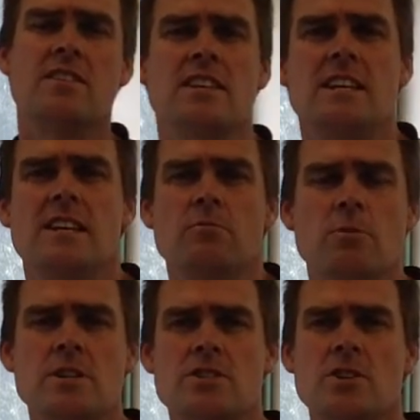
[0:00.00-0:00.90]
The
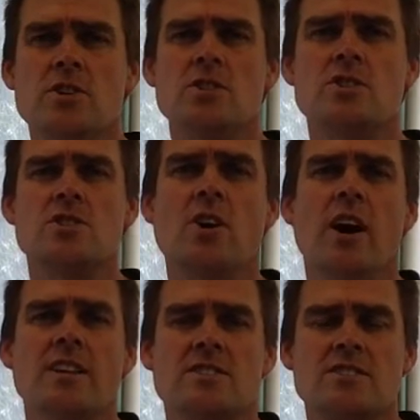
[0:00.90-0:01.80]
research and
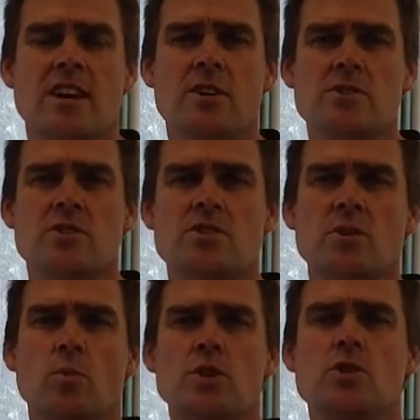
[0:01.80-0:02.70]
science tells us
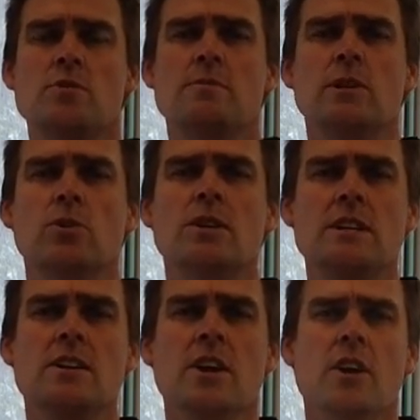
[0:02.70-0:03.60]
that we should be
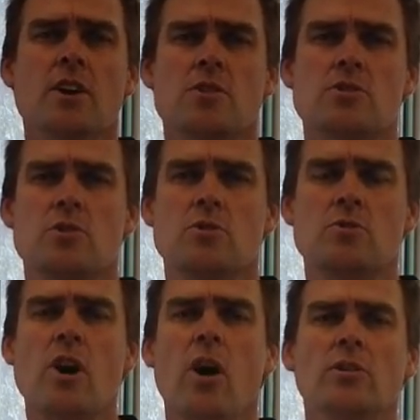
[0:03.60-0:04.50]
looking to
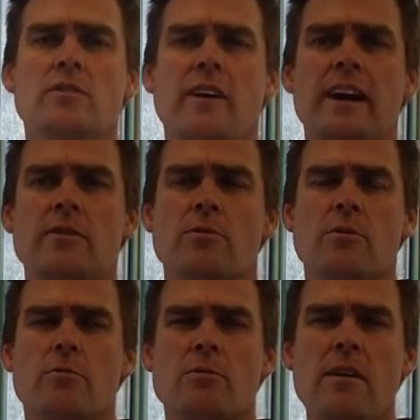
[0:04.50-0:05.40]
cultivate
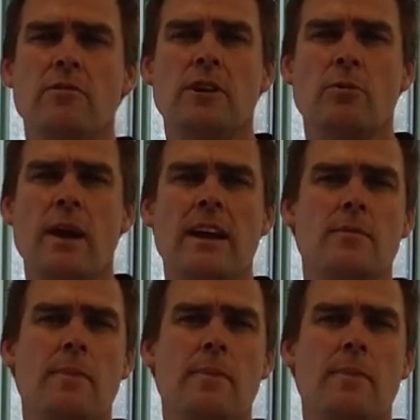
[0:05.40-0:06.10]
roughly around